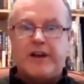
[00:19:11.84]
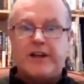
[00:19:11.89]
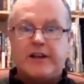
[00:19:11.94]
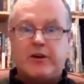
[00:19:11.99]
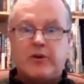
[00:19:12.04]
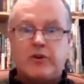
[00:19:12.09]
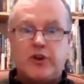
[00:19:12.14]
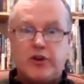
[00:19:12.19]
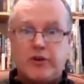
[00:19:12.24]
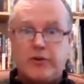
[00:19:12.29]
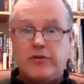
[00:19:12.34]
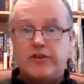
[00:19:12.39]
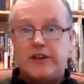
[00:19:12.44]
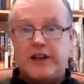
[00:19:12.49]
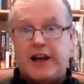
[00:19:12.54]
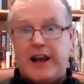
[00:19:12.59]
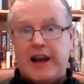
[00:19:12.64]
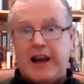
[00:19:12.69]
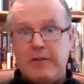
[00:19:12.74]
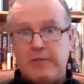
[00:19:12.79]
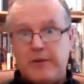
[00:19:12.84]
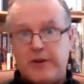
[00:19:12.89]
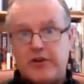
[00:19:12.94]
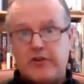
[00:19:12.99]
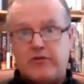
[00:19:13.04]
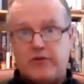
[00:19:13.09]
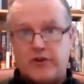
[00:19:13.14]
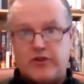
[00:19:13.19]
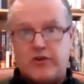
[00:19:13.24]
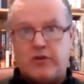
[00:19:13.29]
using limited
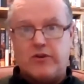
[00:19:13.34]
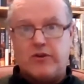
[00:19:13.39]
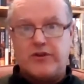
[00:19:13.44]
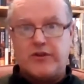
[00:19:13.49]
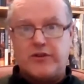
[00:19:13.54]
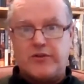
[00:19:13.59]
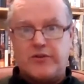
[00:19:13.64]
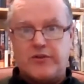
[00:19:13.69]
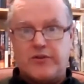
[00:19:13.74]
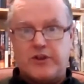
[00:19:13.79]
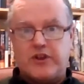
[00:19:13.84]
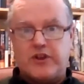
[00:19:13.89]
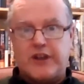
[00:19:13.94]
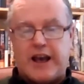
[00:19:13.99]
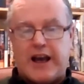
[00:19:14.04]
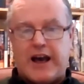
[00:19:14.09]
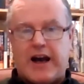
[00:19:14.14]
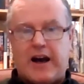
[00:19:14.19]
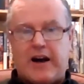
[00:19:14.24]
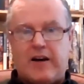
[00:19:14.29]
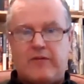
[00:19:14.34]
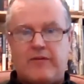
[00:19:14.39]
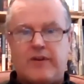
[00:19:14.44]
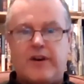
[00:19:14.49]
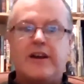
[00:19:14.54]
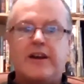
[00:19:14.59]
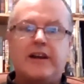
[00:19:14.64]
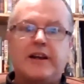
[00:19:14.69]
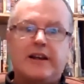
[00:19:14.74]
resources, which they have,